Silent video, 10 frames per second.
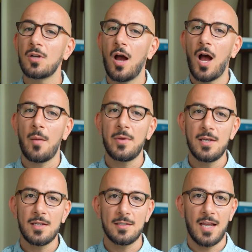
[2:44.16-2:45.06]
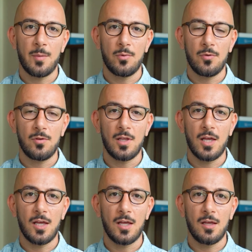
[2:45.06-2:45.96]
common example
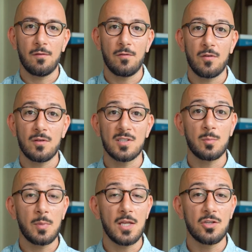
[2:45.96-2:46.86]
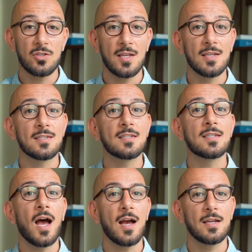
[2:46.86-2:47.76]
of speech that is
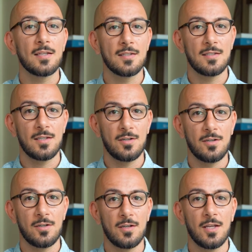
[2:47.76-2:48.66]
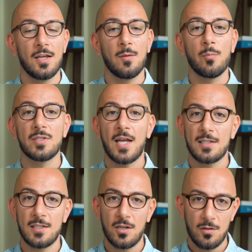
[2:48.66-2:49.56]
not considered
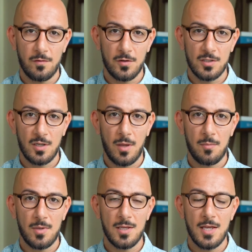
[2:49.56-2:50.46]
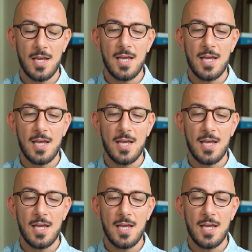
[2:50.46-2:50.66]
protected under the First Amendment